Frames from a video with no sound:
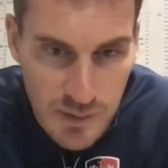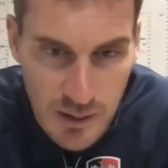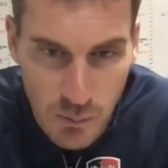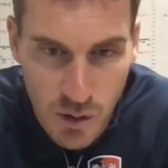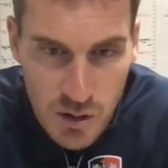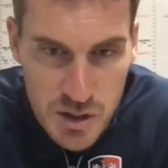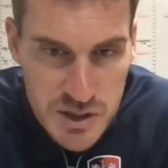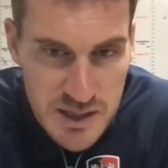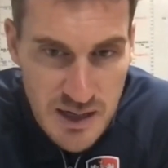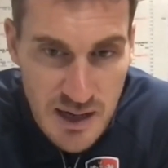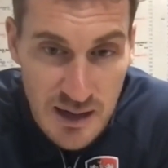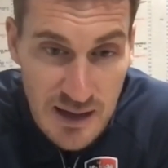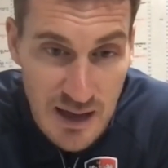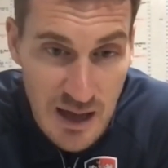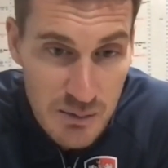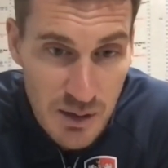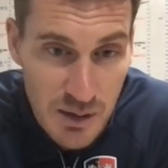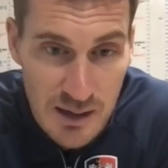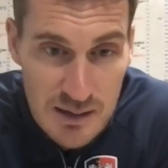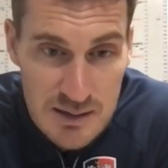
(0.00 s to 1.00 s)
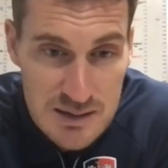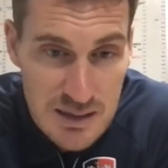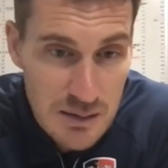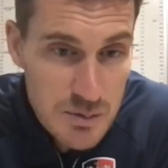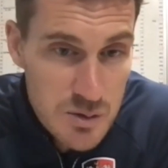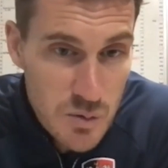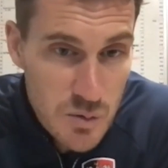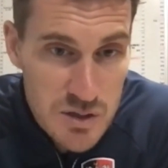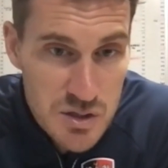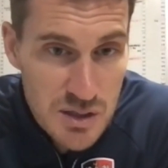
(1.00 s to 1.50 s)
I watched their game against
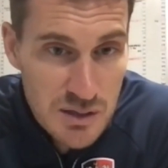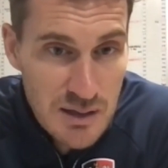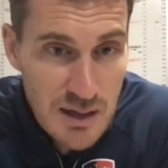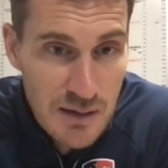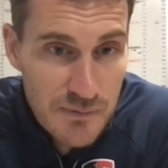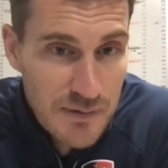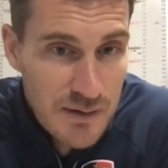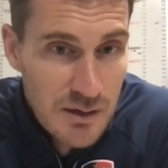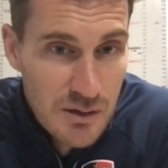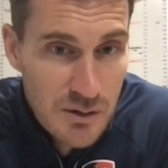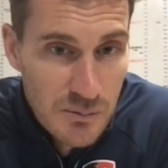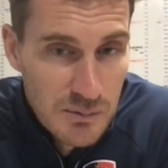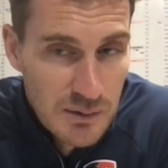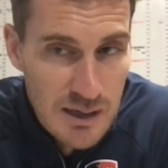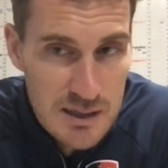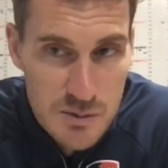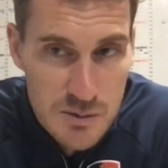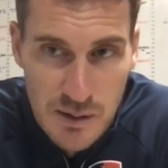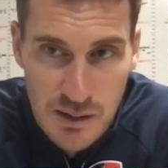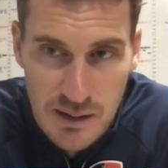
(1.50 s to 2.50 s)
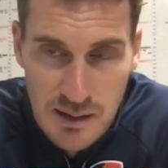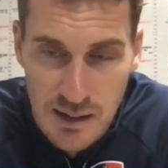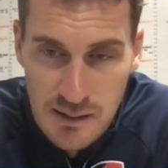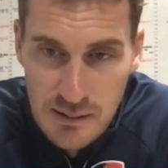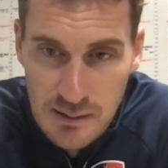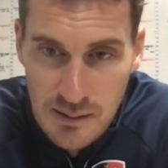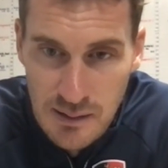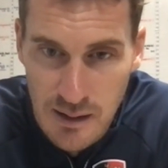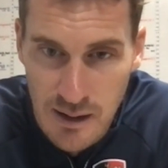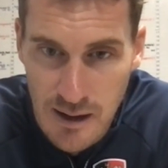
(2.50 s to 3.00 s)
Ipswich in the FA Cup last
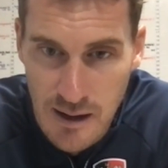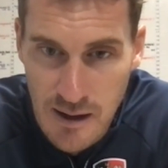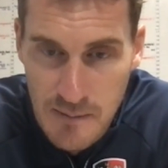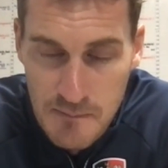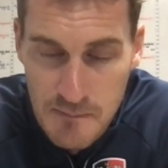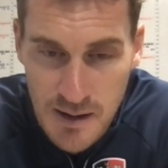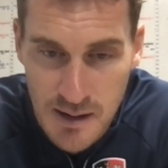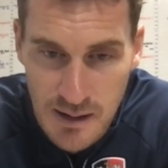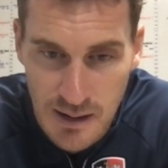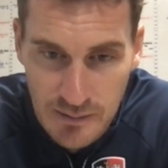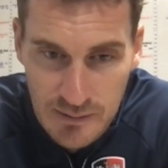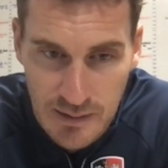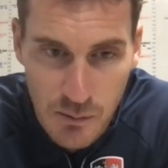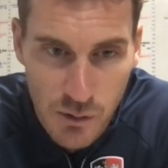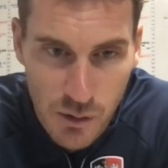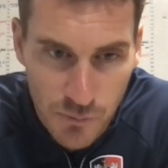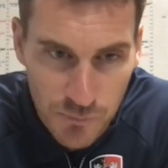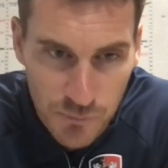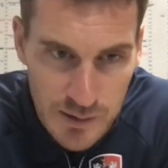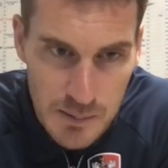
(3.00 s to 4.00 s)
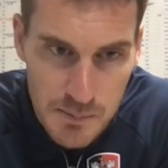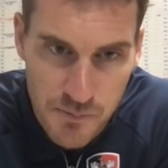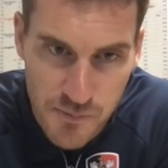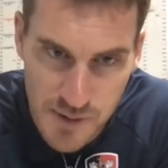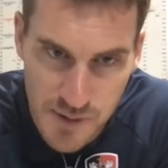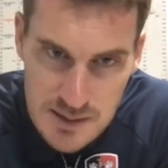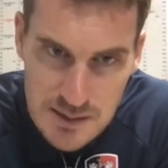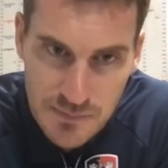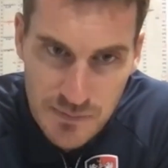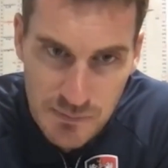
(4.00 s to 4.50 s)
weekend, um, and they were awfully
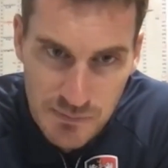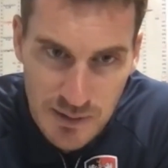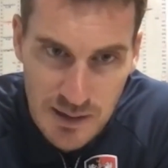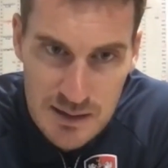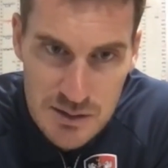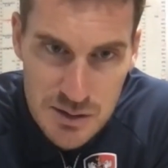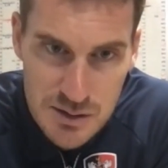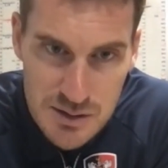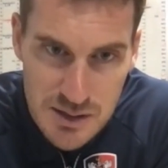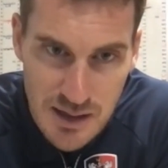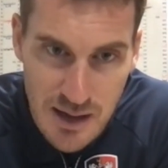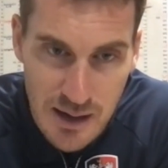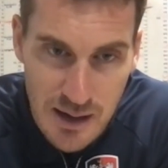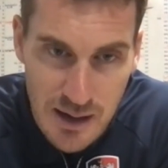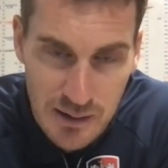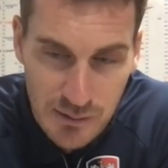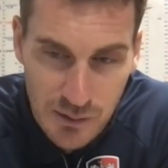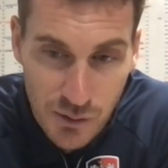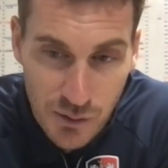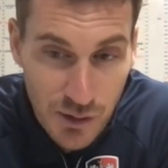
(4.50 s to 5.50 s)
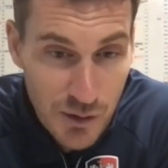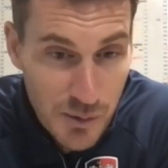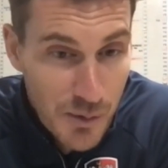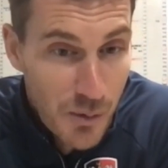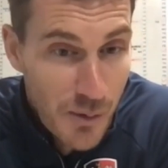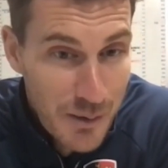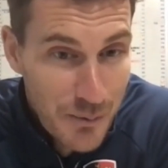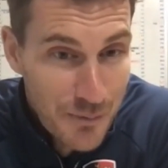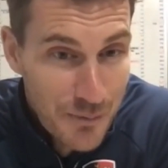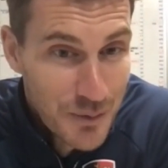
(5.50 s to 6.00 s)
impressive in relation to that and could have come
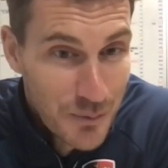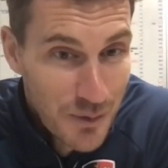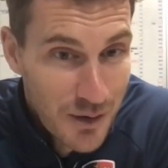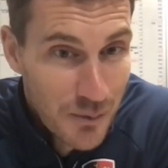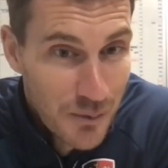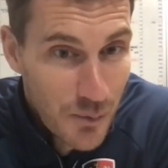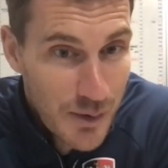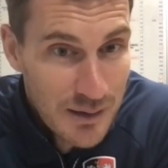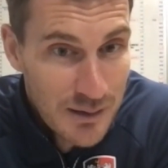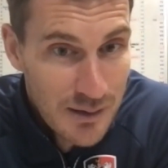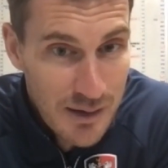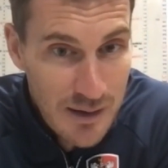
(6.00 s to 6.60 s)
away with a, a win.